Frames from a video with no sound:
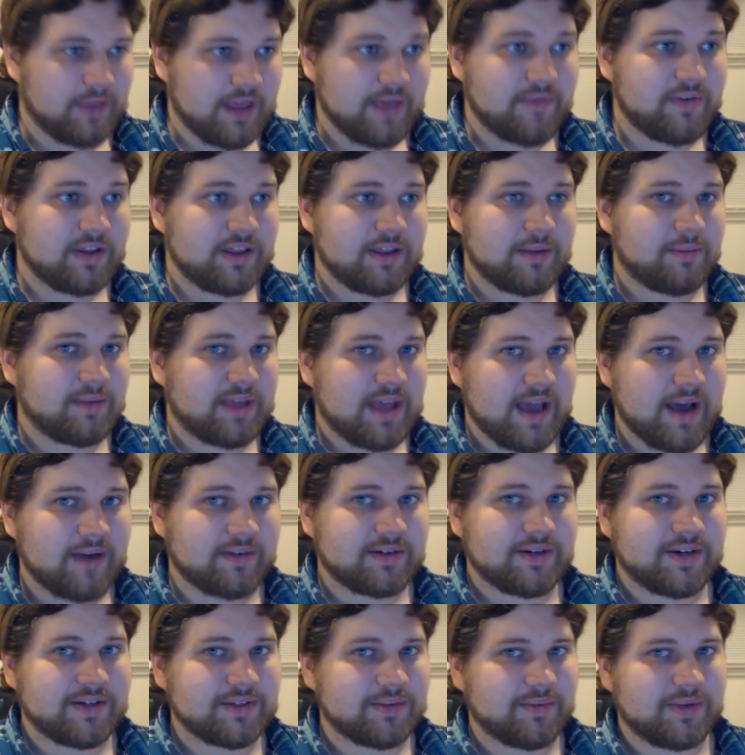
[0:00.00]
giving them
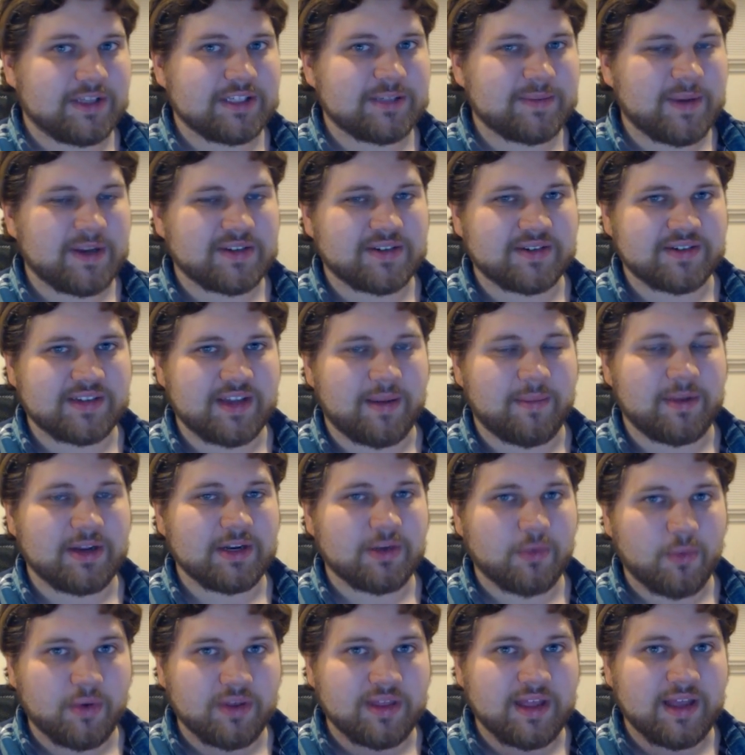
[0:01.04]
counters when special
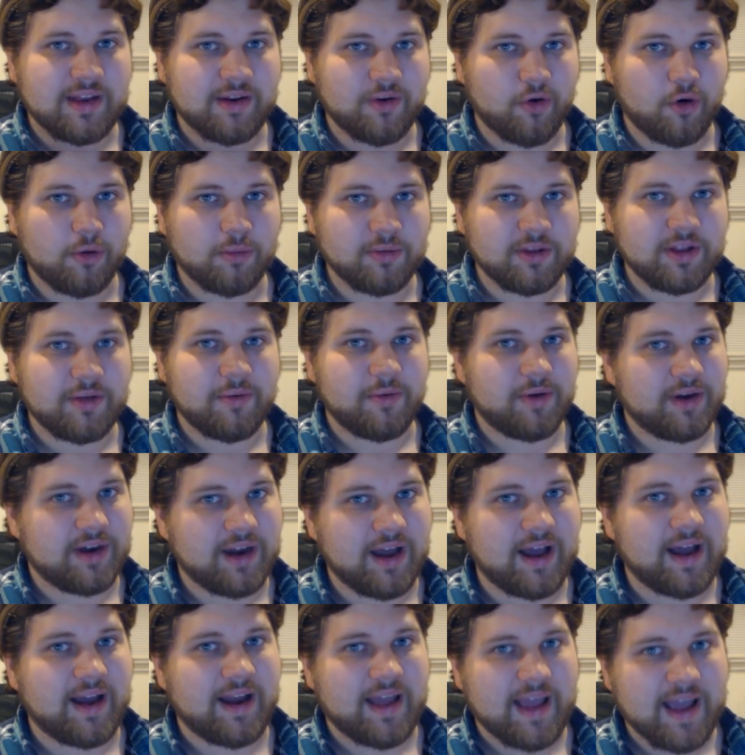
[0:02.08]
summoned when they normally would
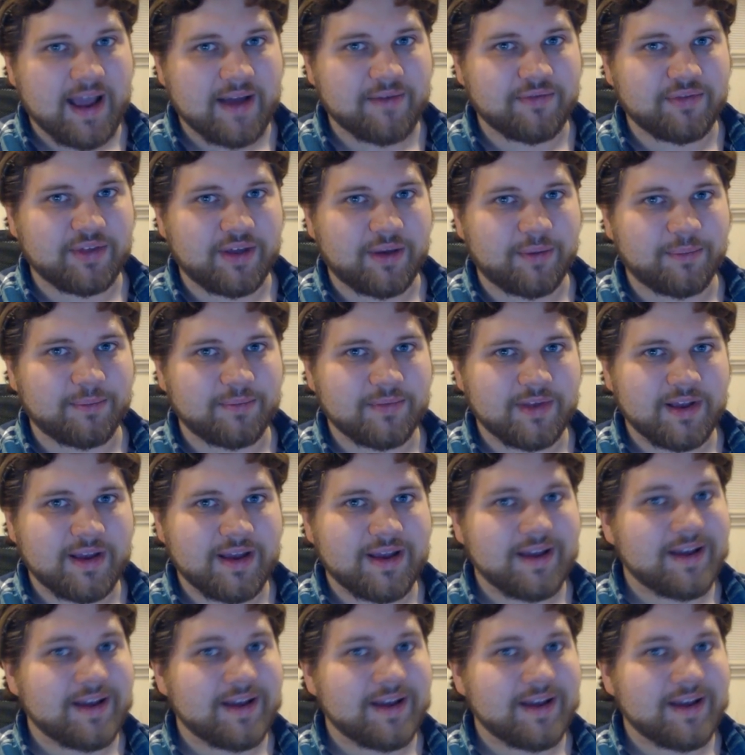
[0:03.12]
not have them.